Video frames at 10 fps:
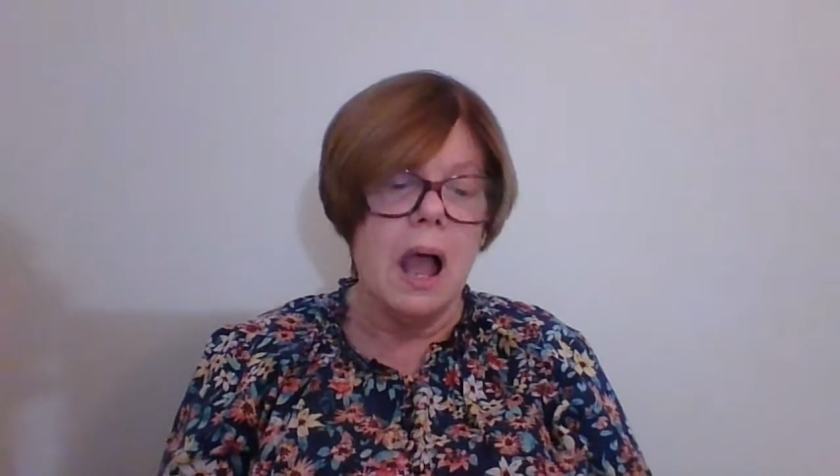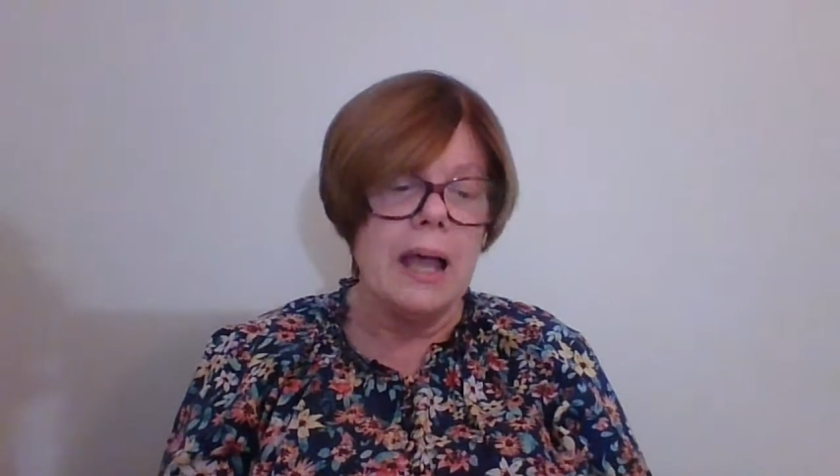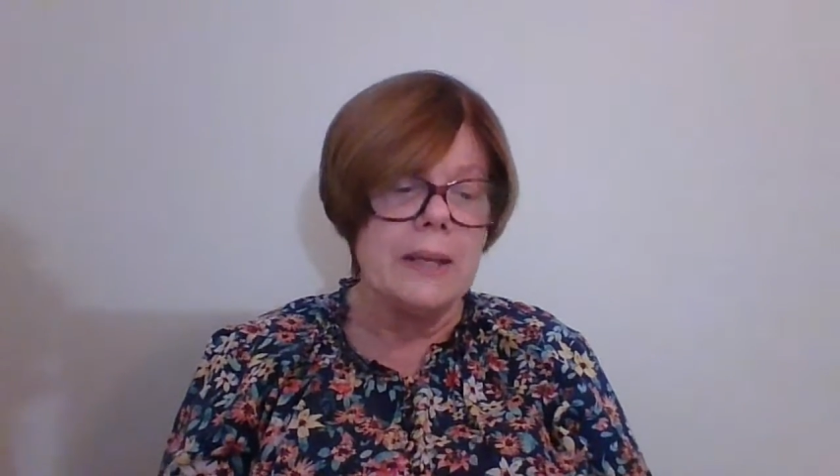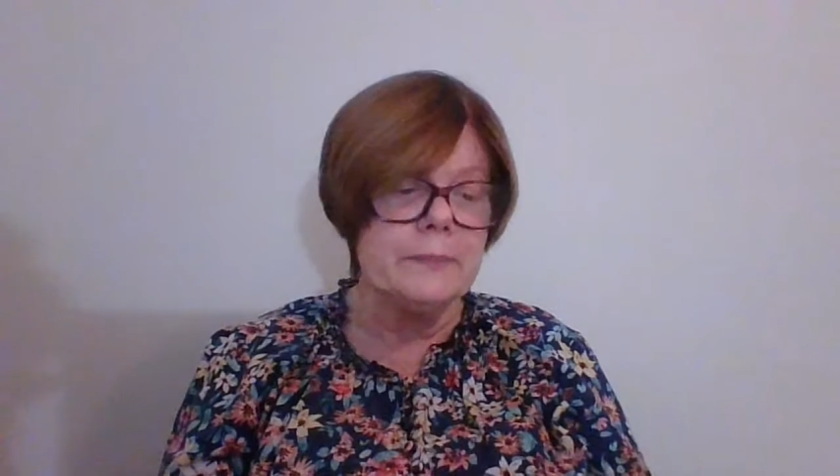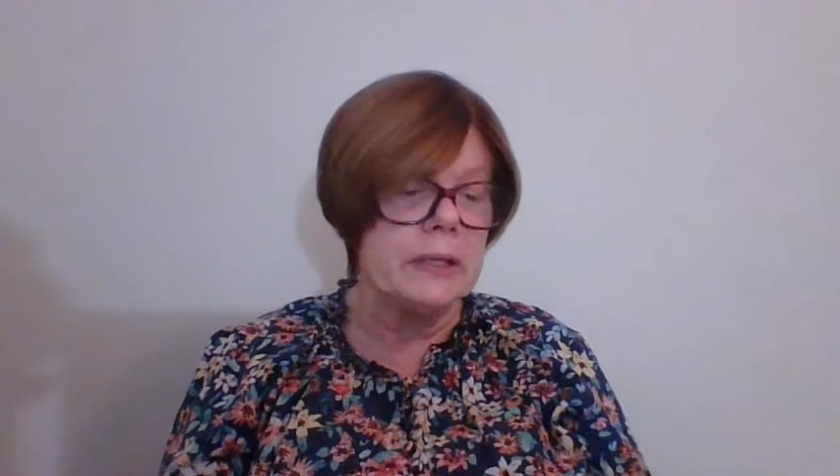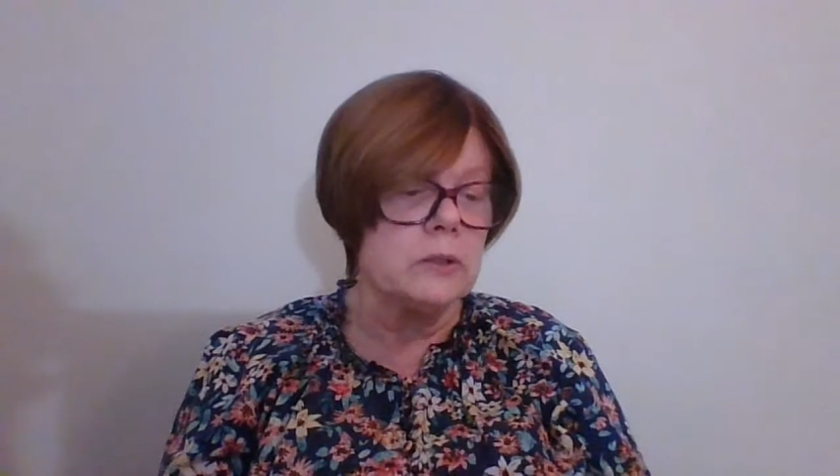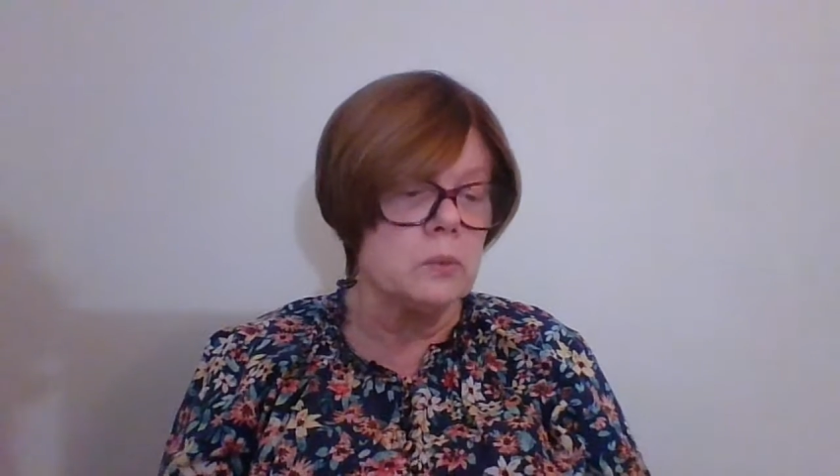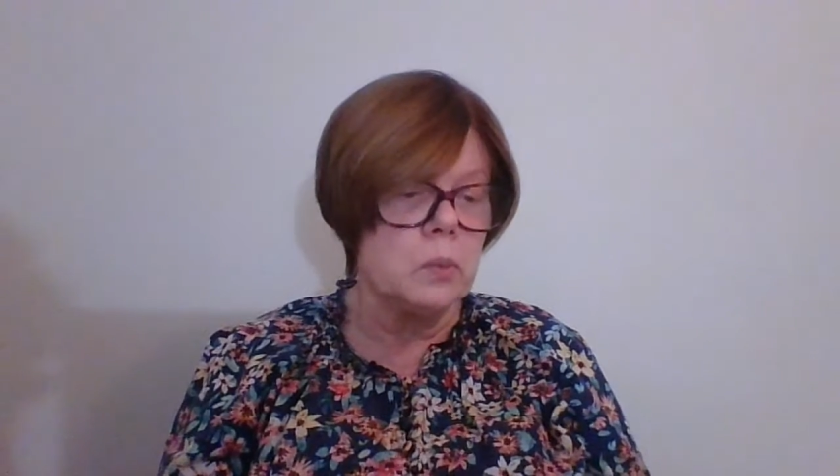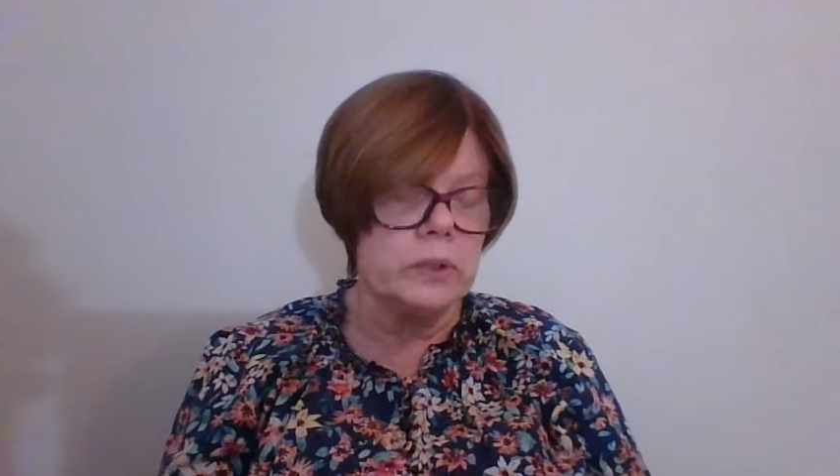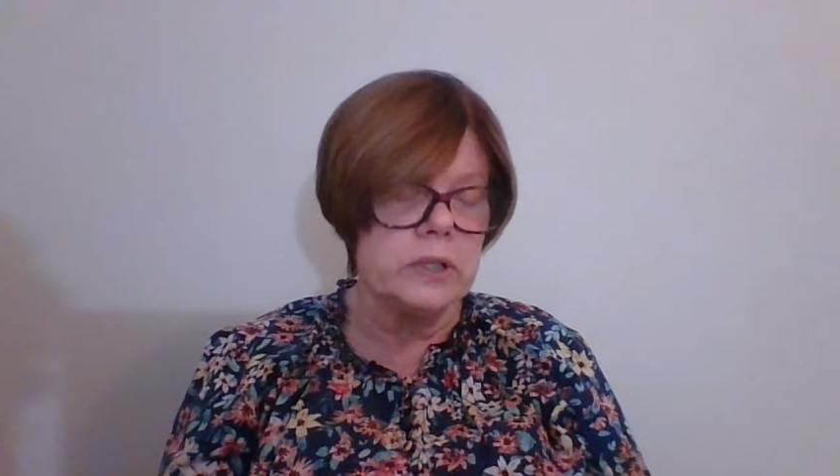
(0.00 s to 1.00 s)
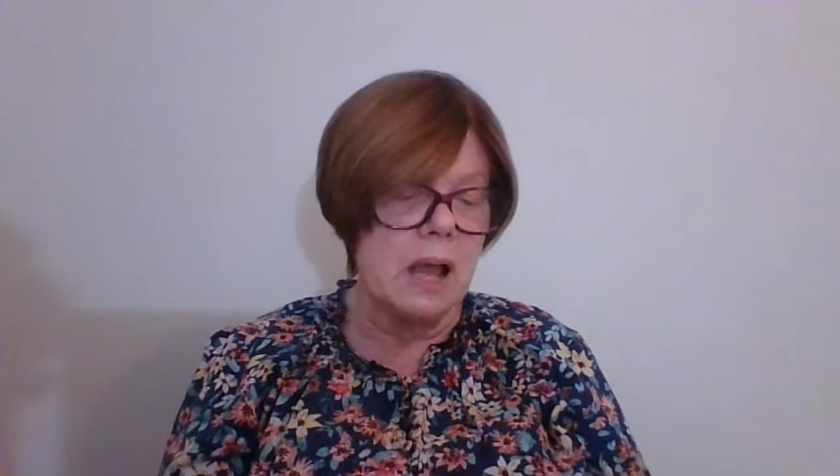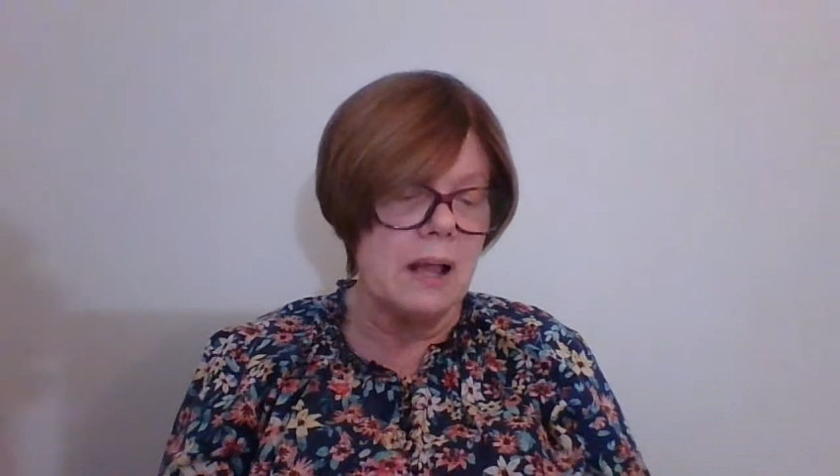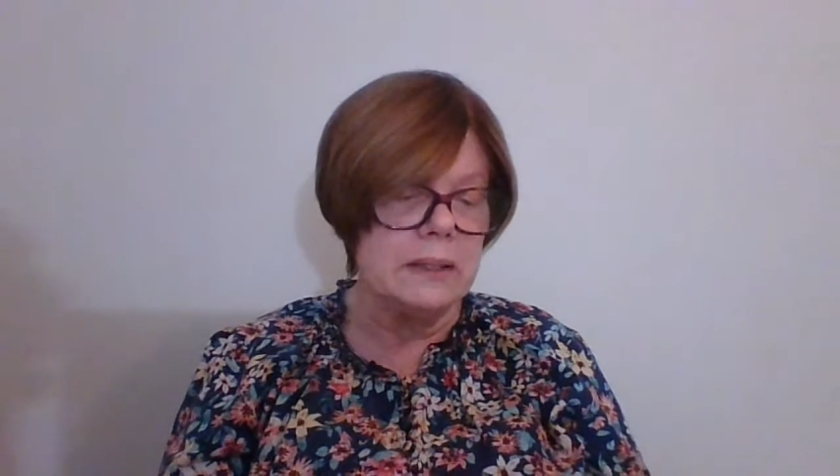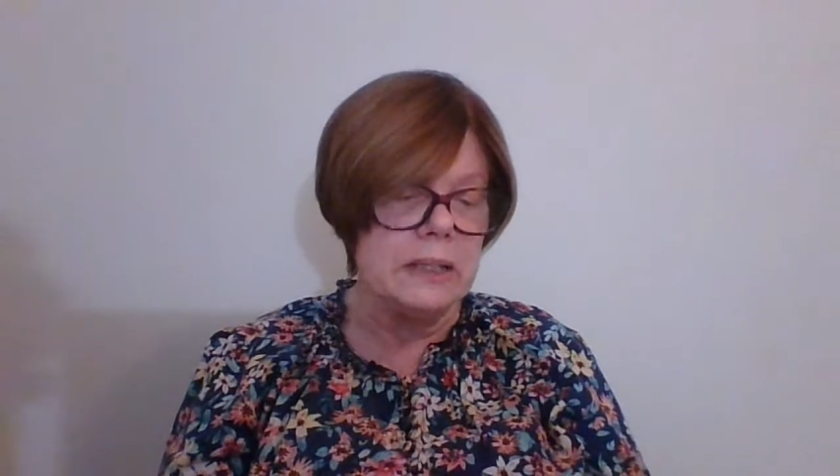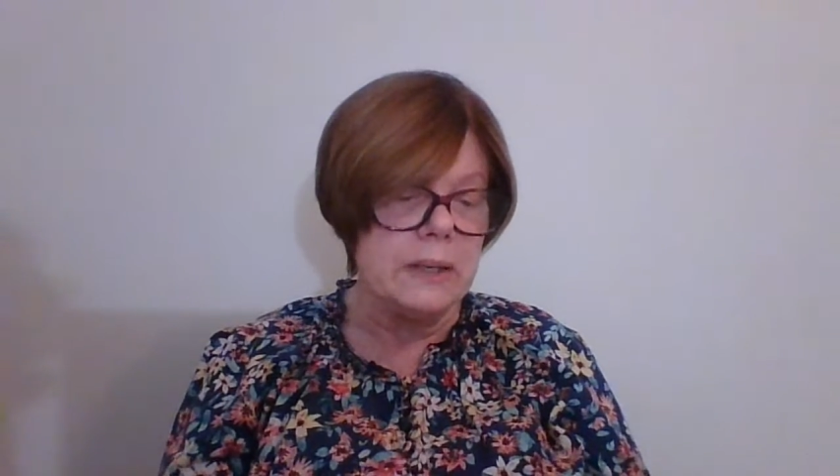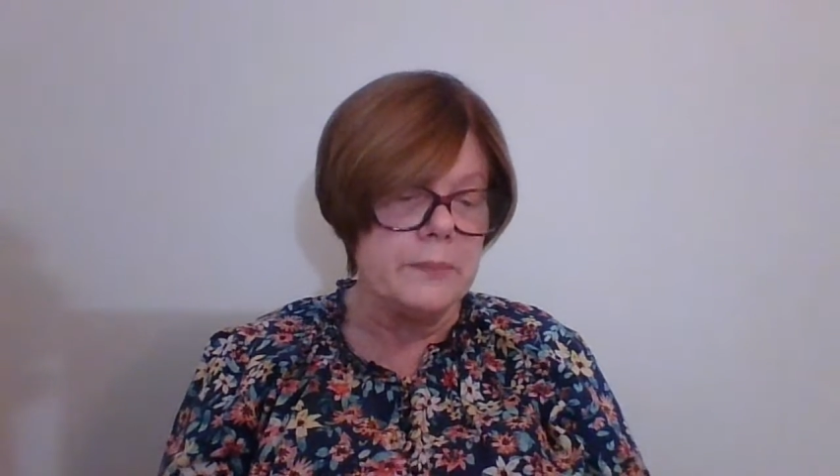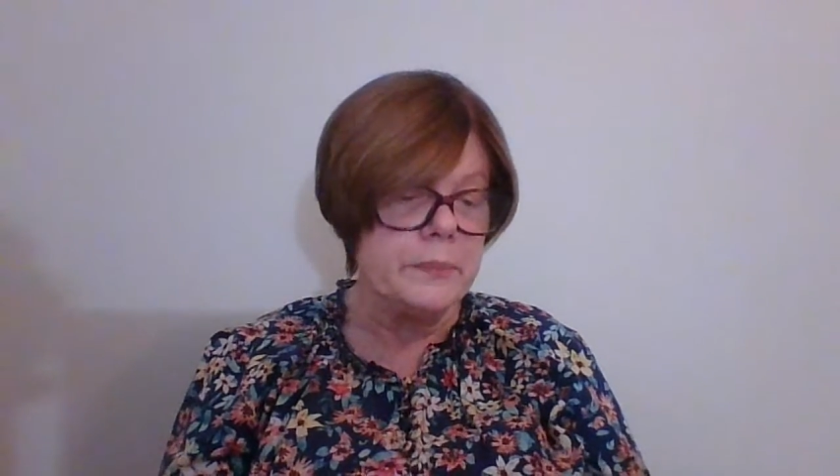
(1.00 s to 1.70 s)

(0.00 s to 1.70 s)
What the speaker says: I better warn Ollie,